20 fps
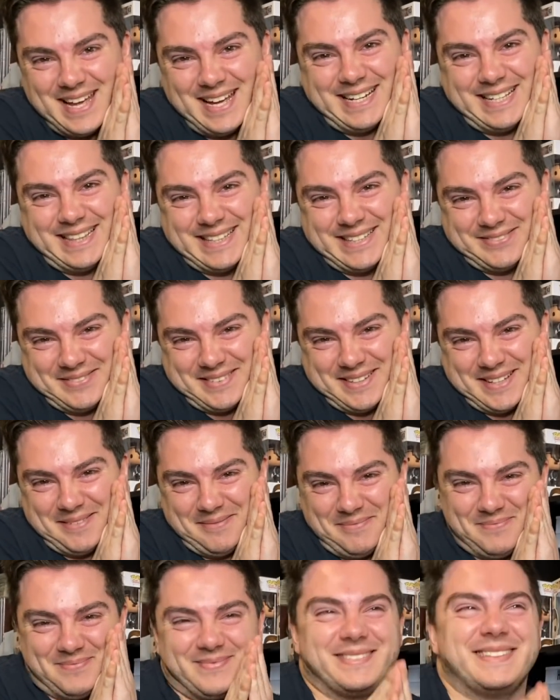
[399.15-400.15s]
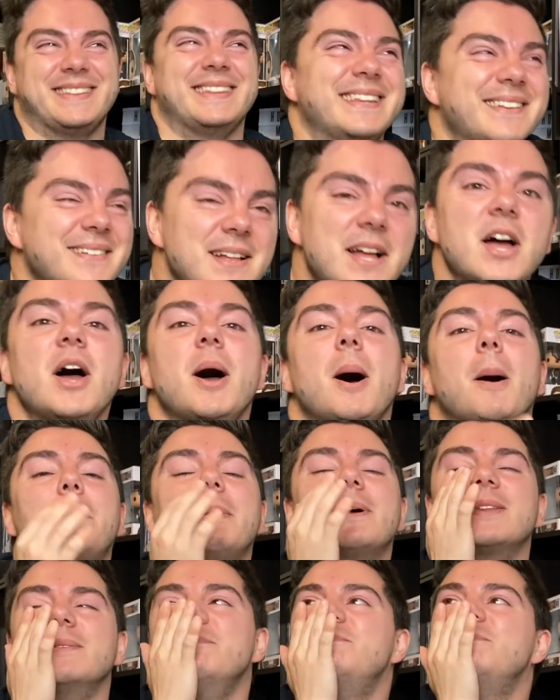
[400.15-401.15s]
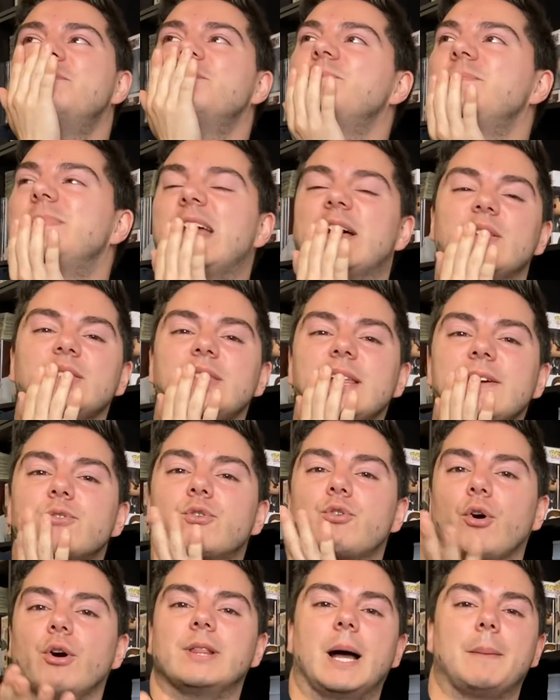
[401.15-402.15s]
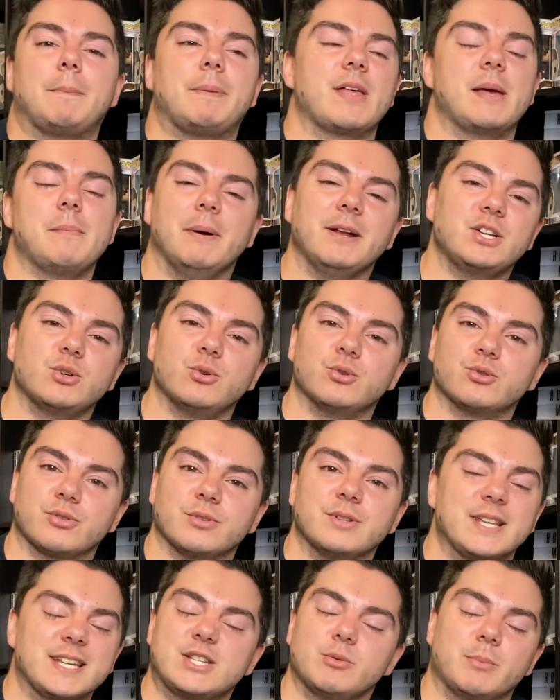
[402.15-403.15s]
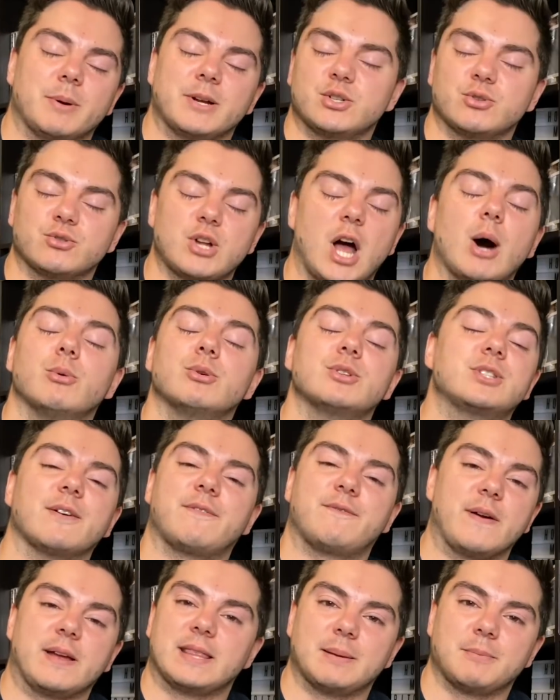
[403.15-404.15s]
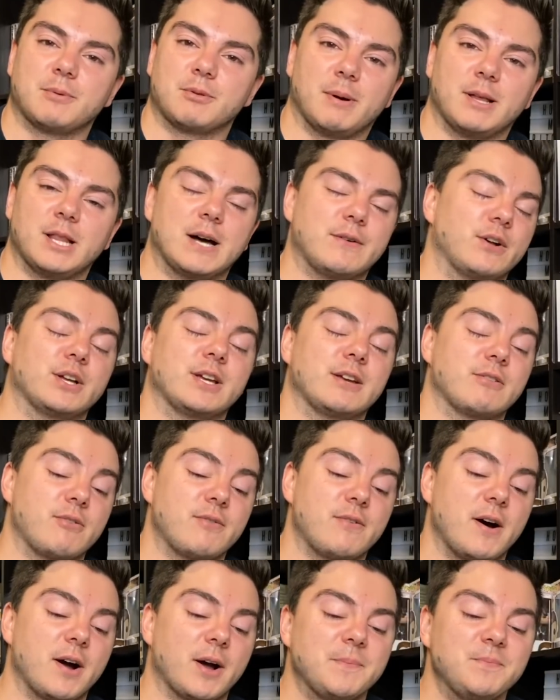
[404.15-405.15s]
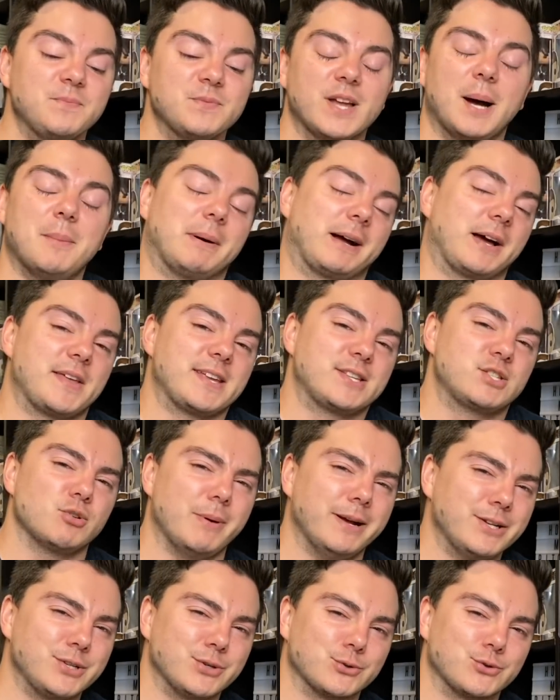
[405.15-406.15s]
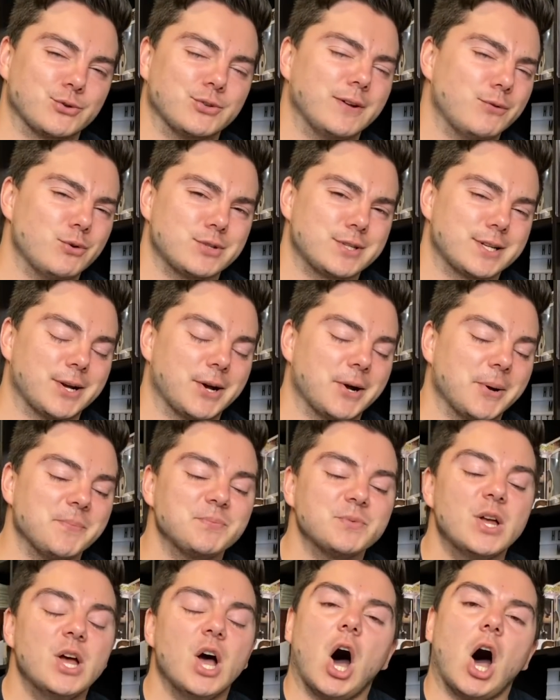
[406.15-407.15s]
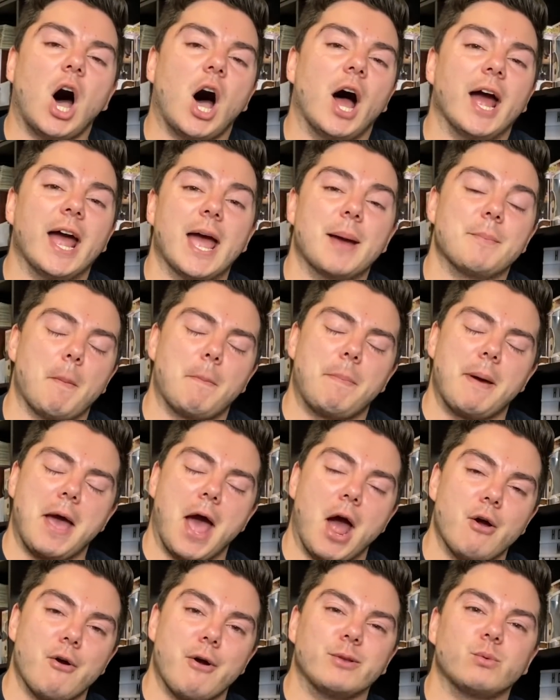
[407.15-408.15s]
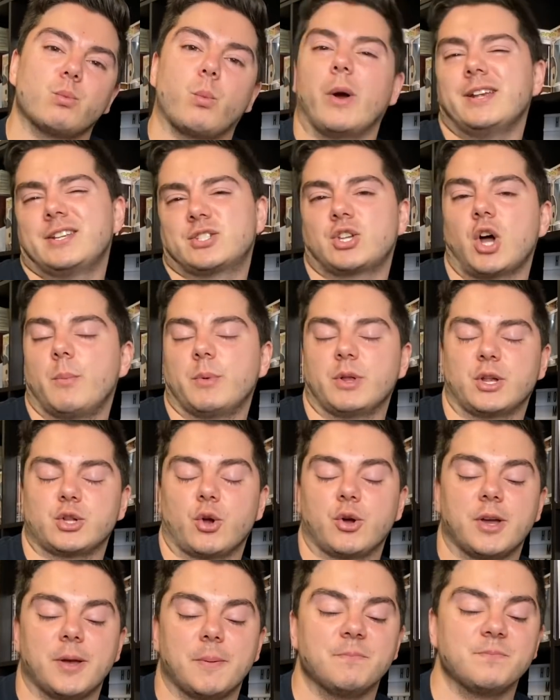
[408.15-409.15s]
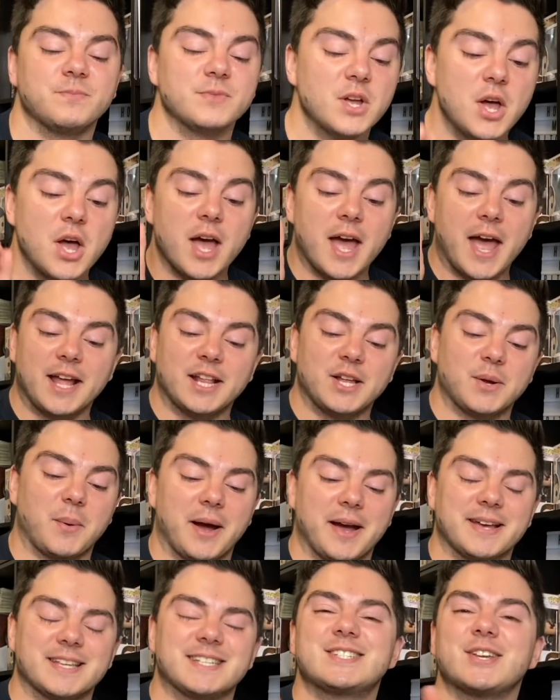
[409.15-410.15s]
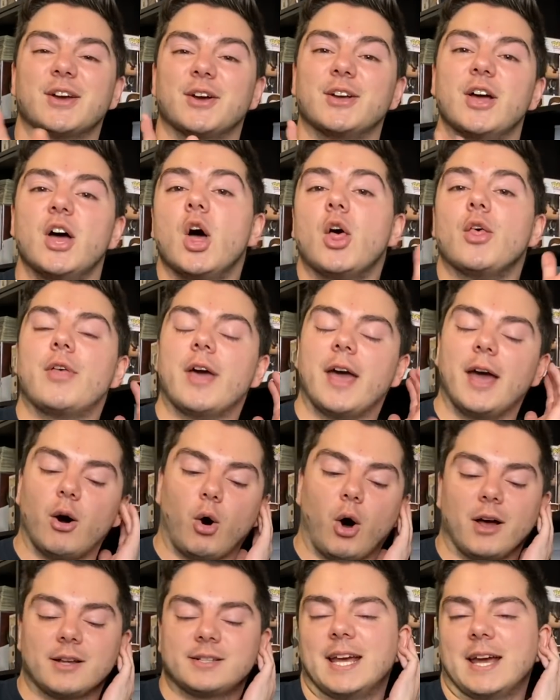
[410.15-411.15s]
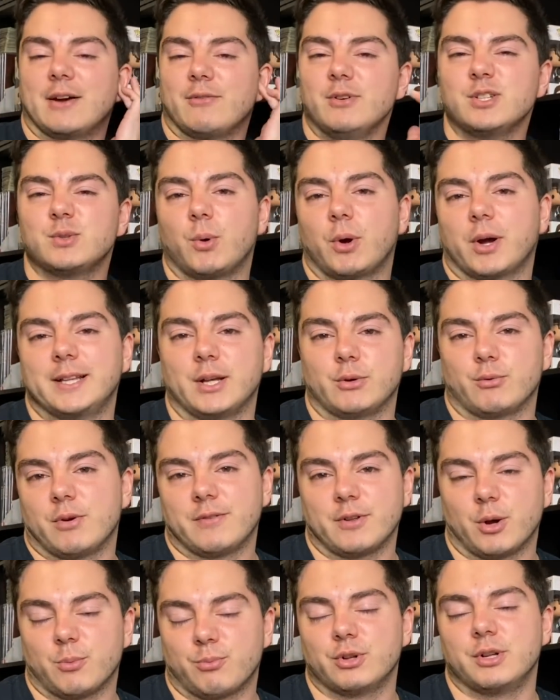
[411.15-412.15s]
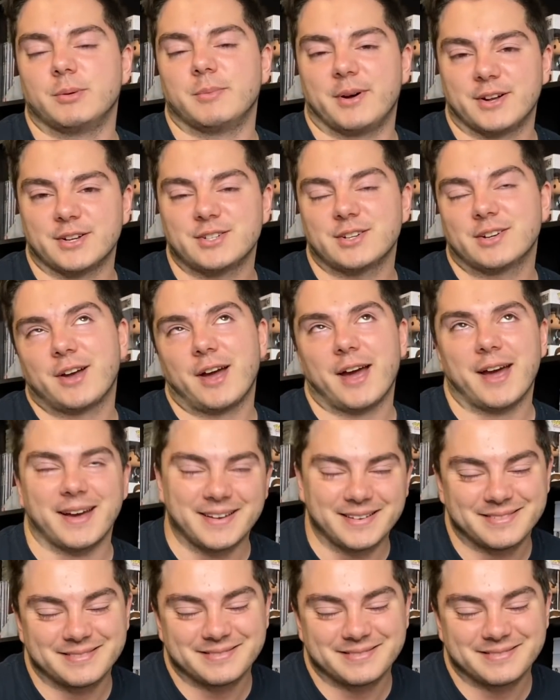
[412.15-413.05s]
I love them. But now that they've grown up, are they my children? They're still my children. I would defend them with my life. I don't give a fuck. Oh my god, they're still my children? Of course they are. I am a parent. Where's Tommy to know him? Anyways, so everyone's working at Riverdale pretty much. Okay.